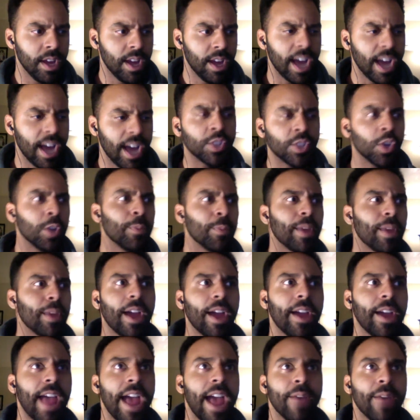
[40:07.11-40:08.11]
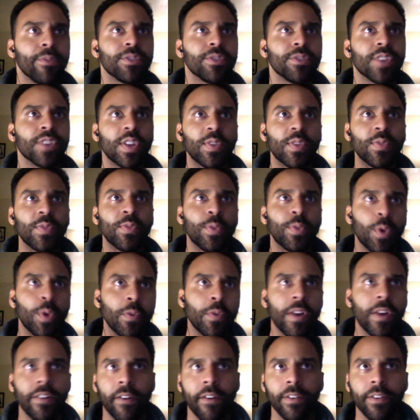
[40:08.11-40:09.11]
I told him like I average like 4 or
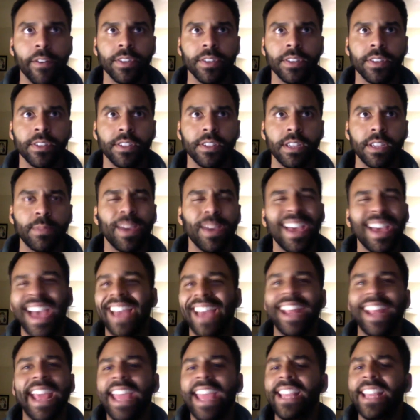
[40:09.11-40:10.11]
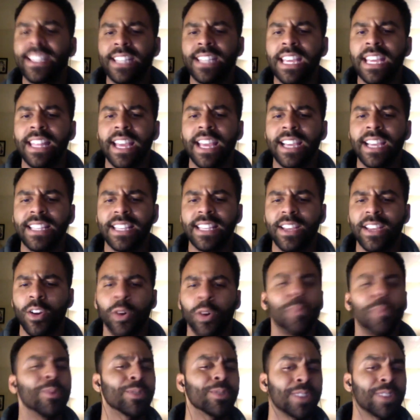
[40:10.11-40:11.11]
5 hours of sleep, and I hate saying that because it
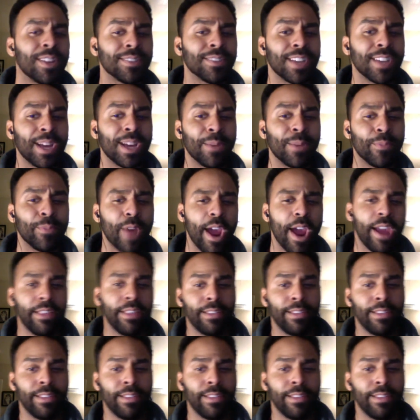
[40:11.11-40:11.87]
almost sounds like I'm bragging, like,